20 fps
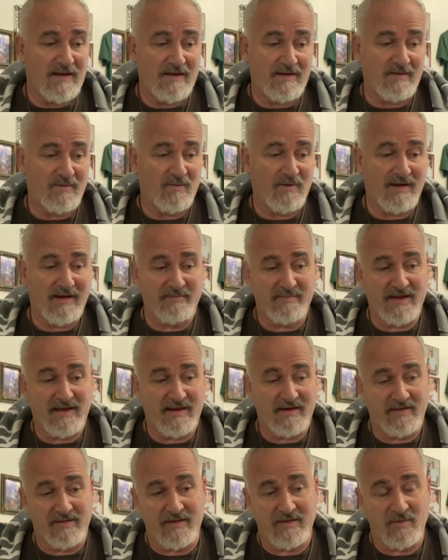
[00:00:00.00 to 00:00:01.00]
when I'm down
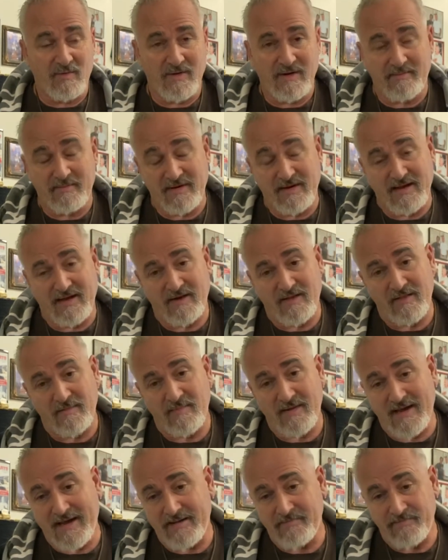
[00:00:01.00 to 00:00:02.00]
on the
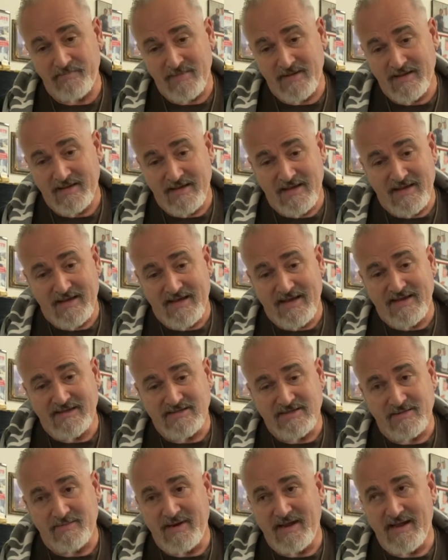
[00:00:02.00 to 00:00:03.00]
mat, and
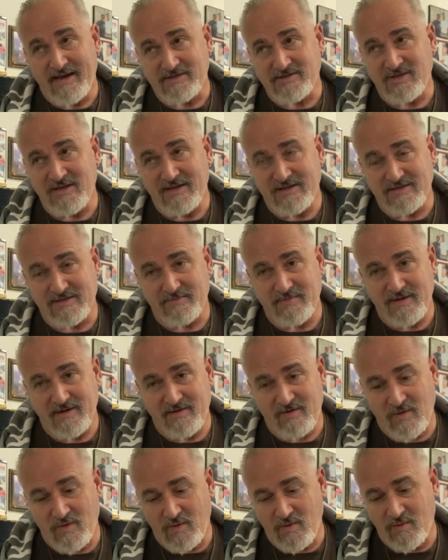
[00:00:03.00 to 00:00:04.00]
somebody actually gets me in a
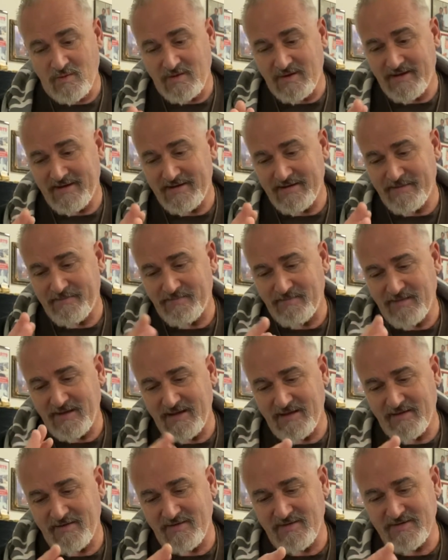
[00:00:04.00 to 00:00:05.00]
hold,
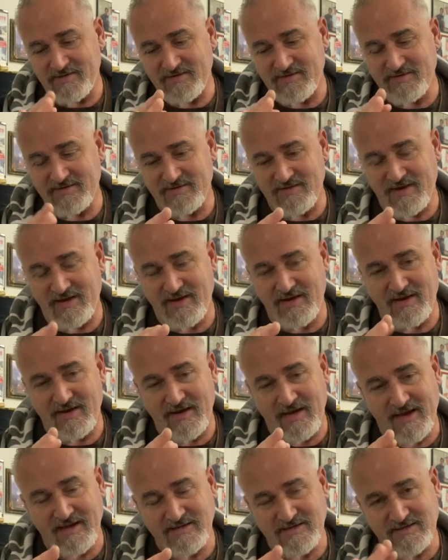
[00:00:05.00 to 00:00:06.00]
this is a
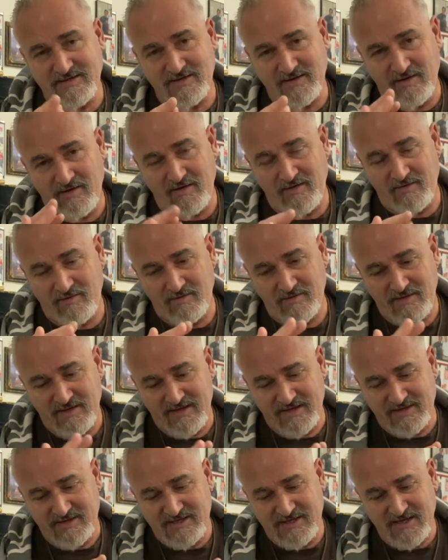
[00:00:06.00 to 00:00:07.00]
nice little
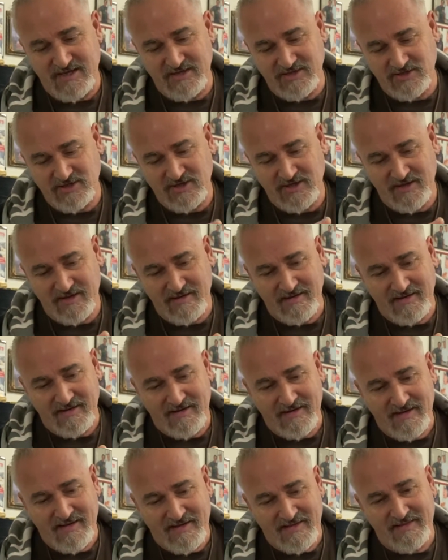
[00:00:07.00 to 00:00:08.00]
touch
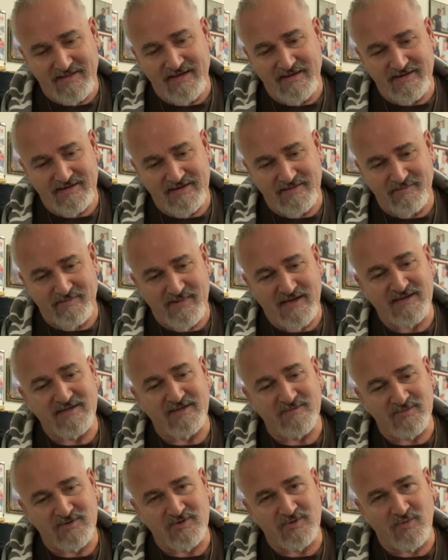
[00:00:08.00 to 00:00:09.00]
that makes
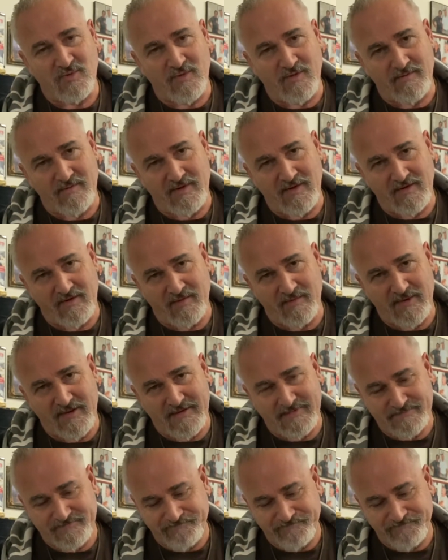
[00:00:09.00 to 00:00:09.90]
them squirm a little bit.